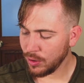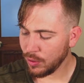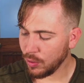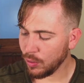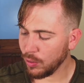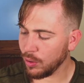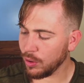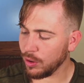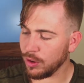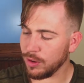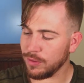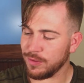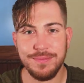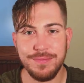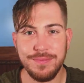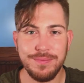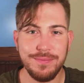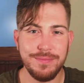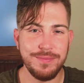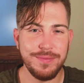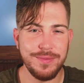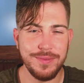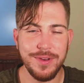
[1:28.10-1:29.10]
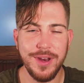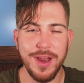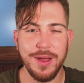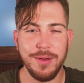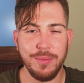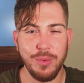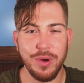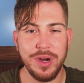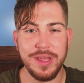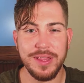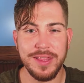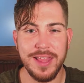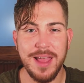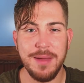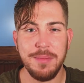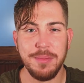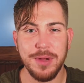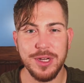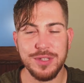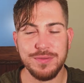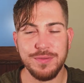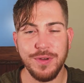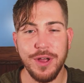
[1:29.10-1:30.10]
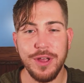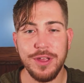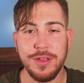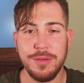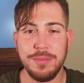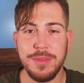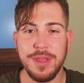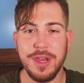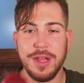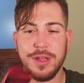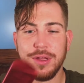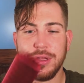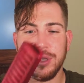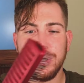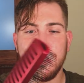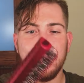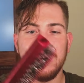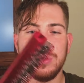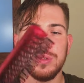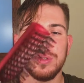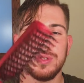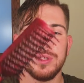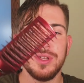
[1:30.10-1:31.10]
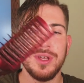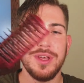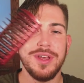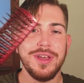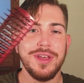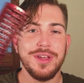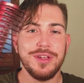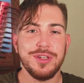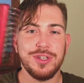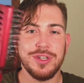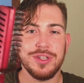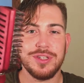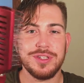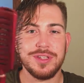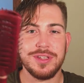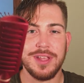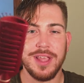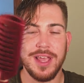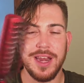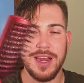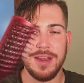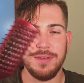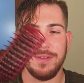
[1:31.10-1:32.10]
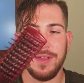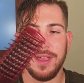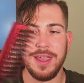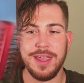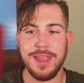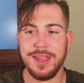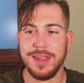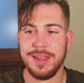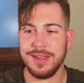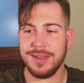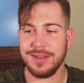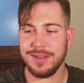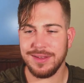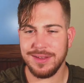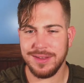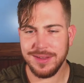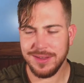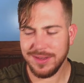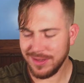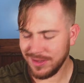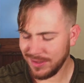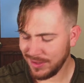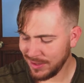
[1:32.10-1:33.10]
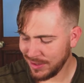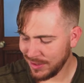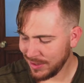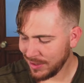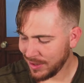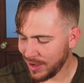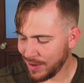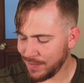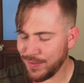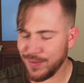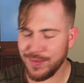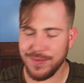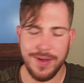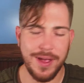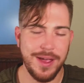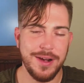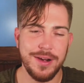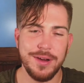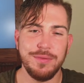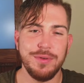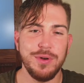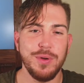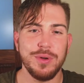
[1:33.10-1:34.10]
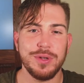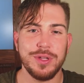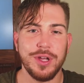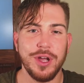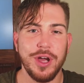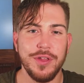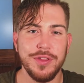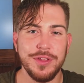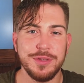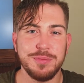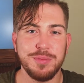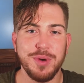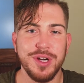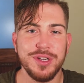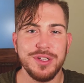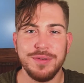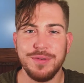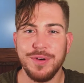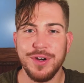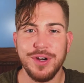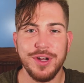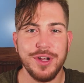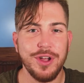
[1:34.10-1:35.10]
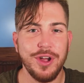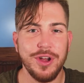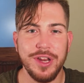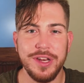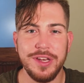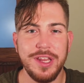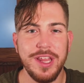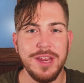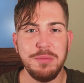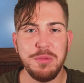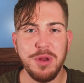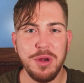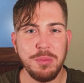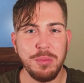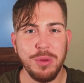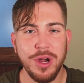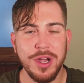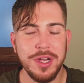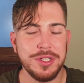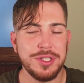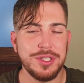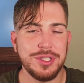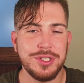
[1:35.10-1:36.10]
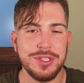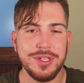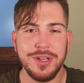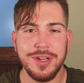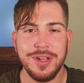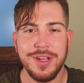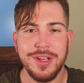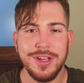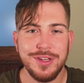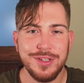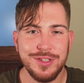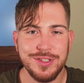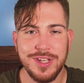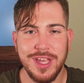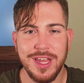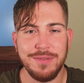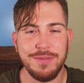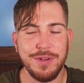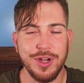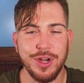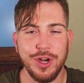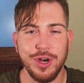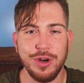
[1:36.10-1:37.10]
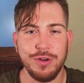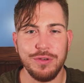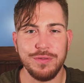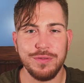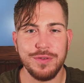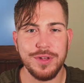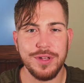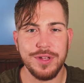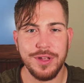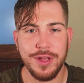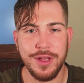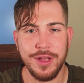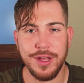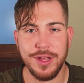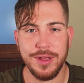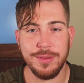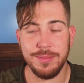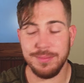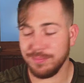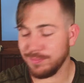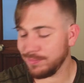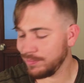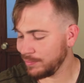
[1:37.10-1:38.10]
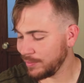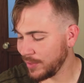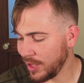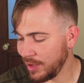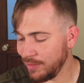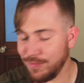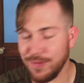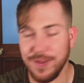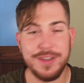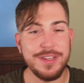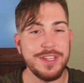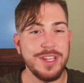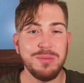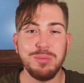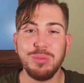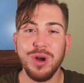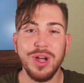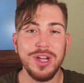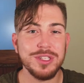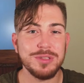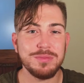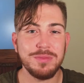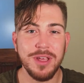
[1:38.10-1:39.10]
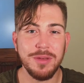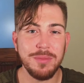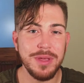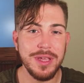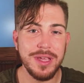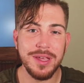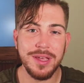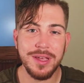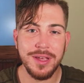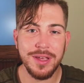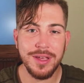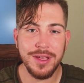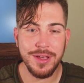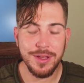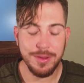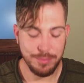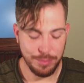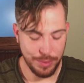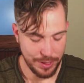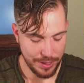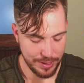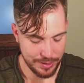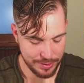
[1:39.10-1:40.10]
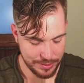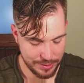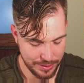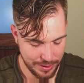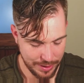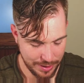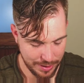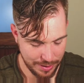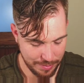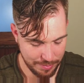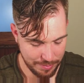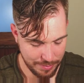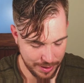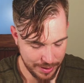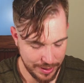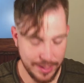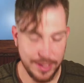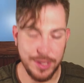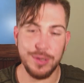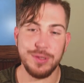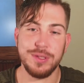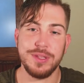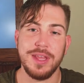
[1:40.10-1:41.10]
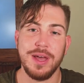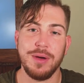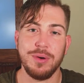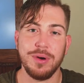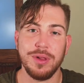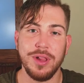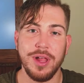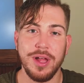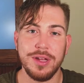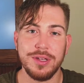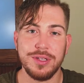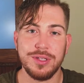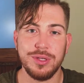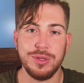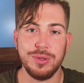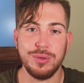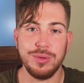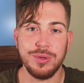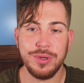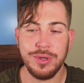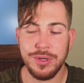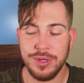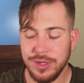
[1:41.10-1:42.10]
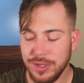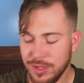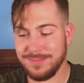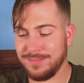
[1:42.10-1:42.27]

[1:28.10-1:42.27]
Or not wanting that much volume, then I'll use just kind of I don't even know what to call this brush. I've heard it called a Denman brush, just kind of a curved, a vented brush maybe, but I like using that one a lot too.